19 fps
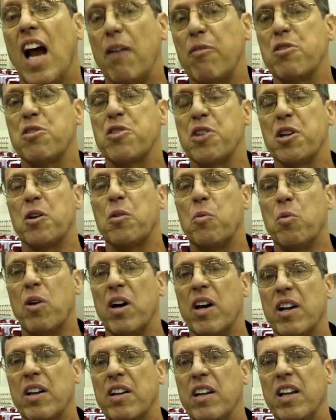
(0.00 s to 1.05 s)
Every single
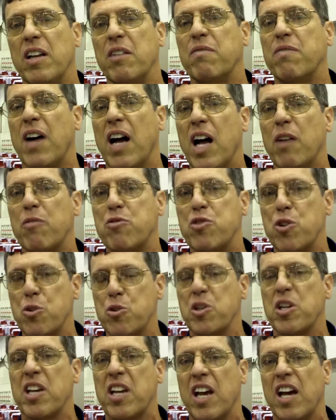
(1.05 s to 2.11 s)
one involves
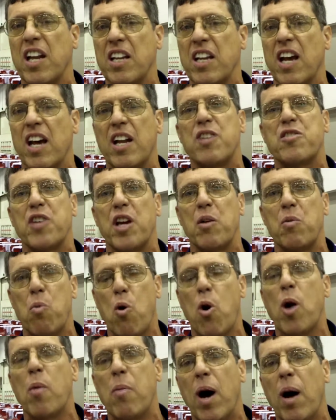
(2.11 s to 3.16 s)
using KenKen as a
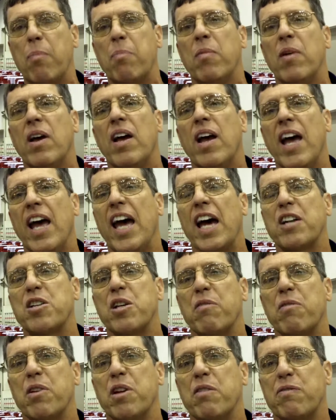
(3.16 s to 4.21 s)
warm-up
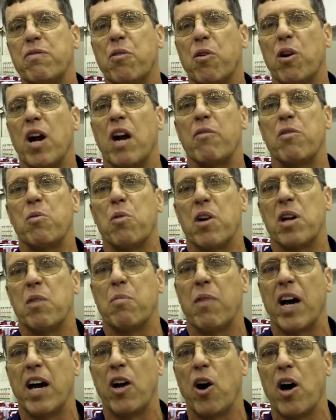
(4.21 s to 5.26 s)
activity for everyone
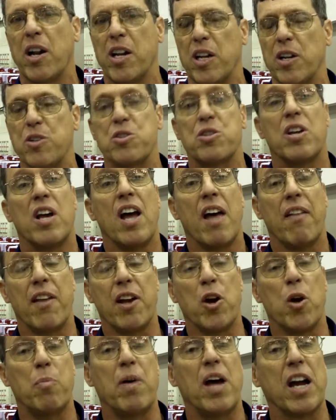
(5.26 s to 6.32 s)
in my audience.
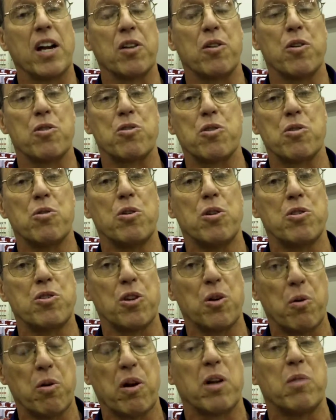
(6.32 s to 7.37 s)
They go back to their schools
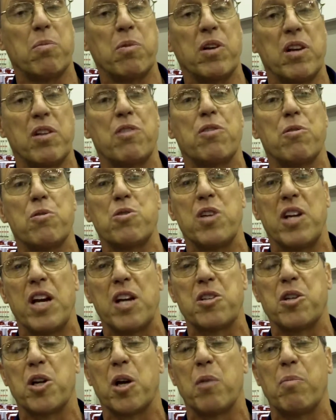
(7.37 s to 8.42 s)
incredibly
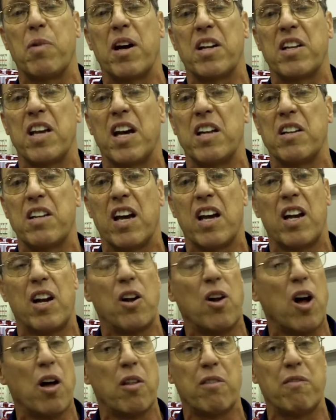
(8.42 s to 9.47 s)
enthusiastic about KenKen
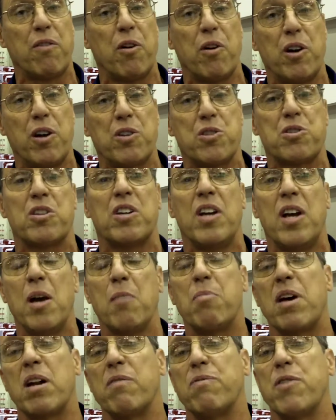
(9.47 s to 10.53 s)
and all the various
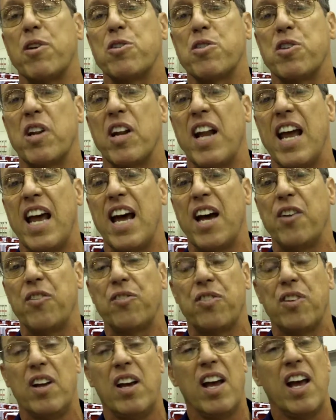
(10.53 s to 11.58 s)
benefits that it
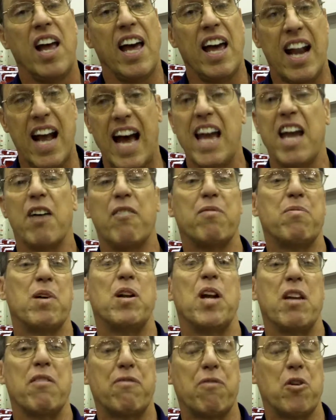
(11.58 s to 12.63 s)
has, and I have
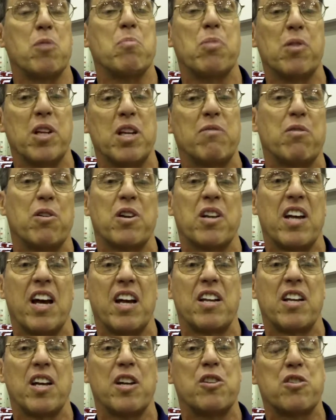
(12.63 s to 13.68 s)
been a firm believer in
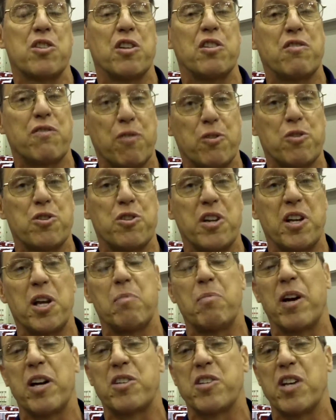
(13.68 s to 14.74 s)
KenKen since first seeing
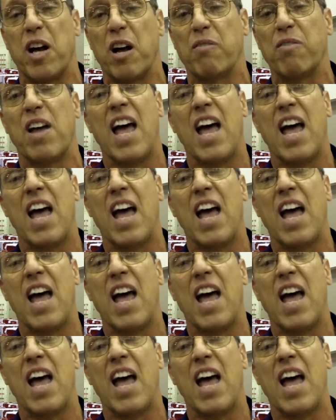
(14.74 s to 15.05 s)
it myself.